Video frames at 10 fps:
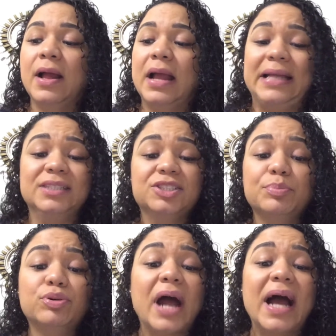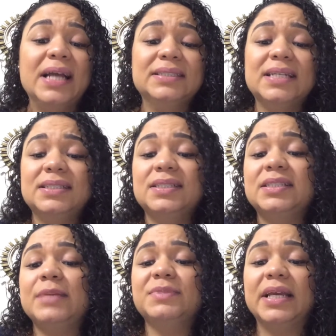in surprise, as it
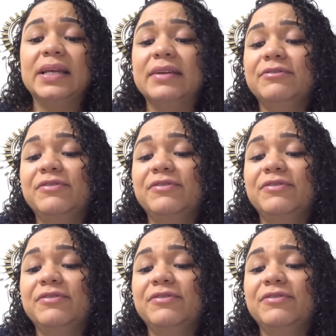seems like if